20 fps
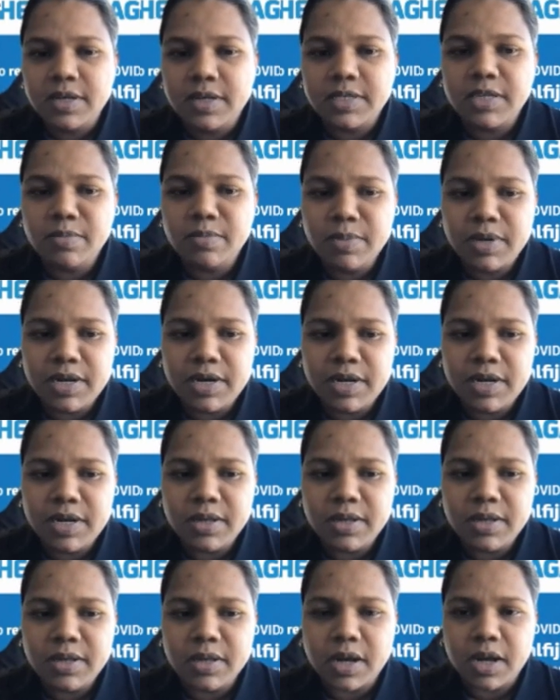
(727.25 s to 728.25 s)

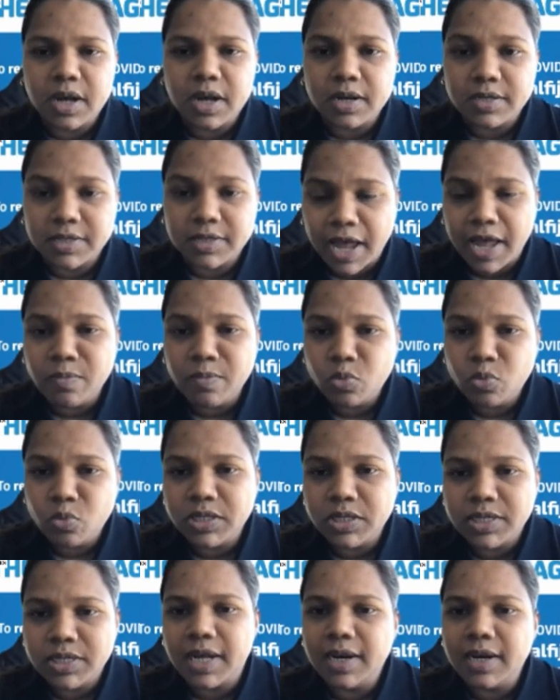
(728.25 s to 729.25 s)
Similarly, time
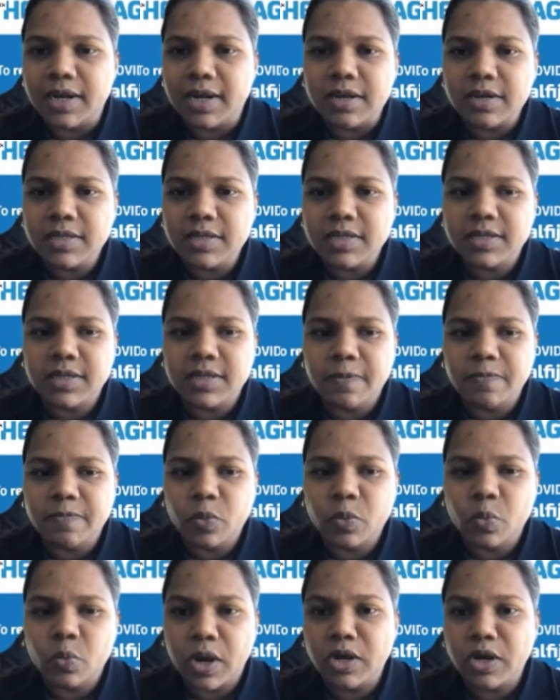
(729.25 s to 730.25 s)
will tell us
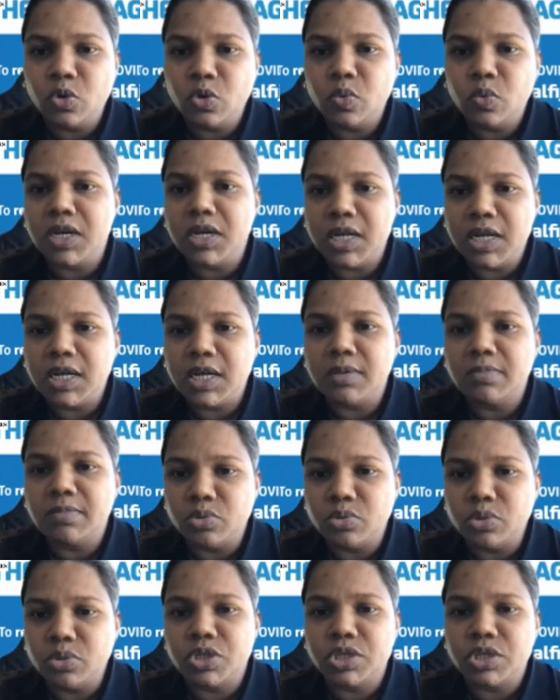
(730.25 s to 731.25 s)
when do we need a
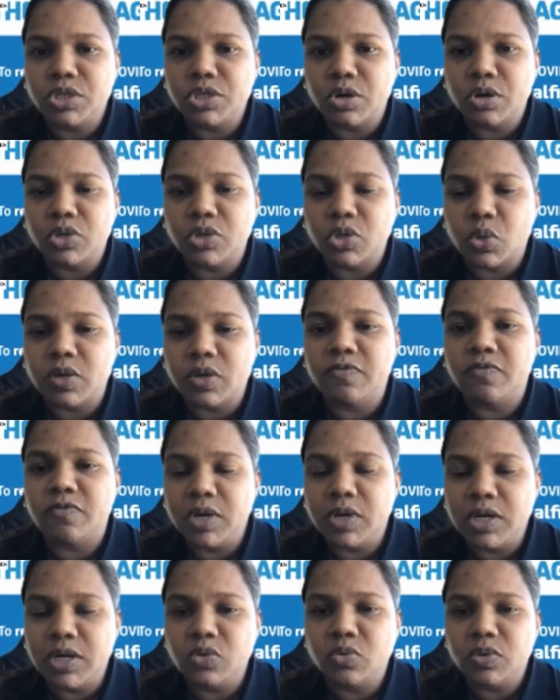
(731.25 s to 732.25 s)
booster dose, or if
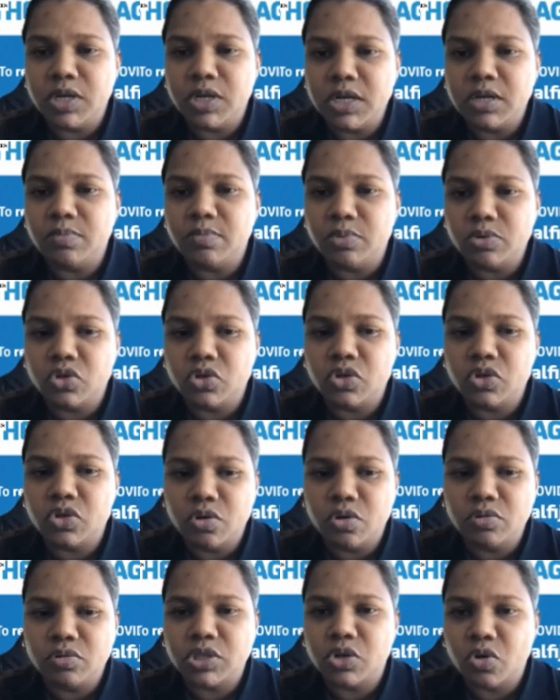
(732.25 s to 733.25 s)
we do need a booster
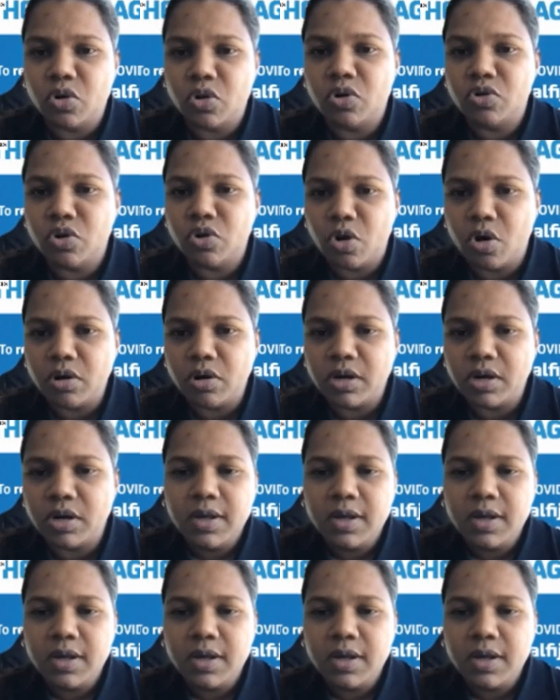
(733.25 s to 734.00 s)
dose at all or not